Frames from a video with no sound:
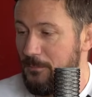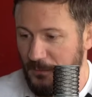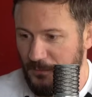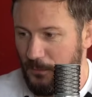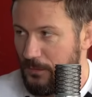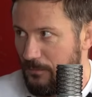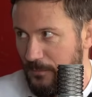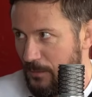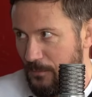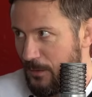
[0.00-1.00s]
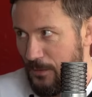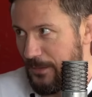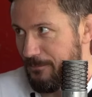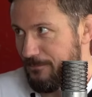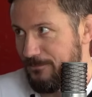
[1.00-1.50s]
Because look, we're
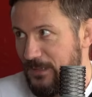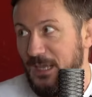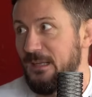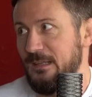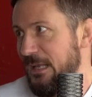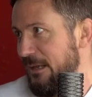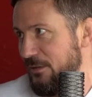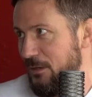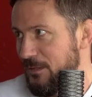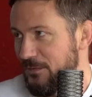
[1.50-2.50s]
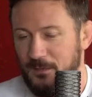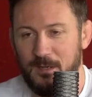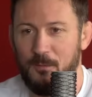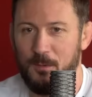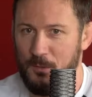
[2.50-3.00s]
going to kick the legs off this
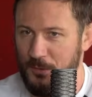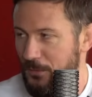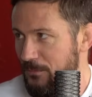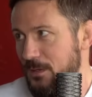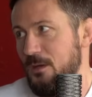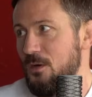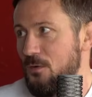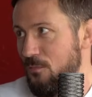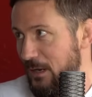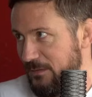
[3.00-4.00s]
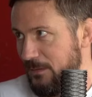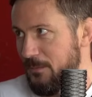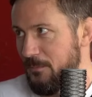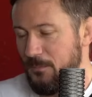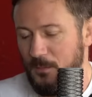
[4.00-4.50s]
guy, or we're going to wrestle
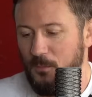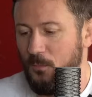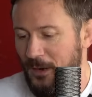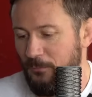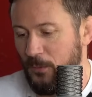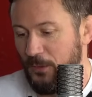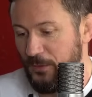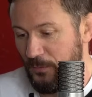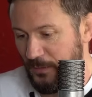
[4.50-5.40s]
him, or whatever we're going to do.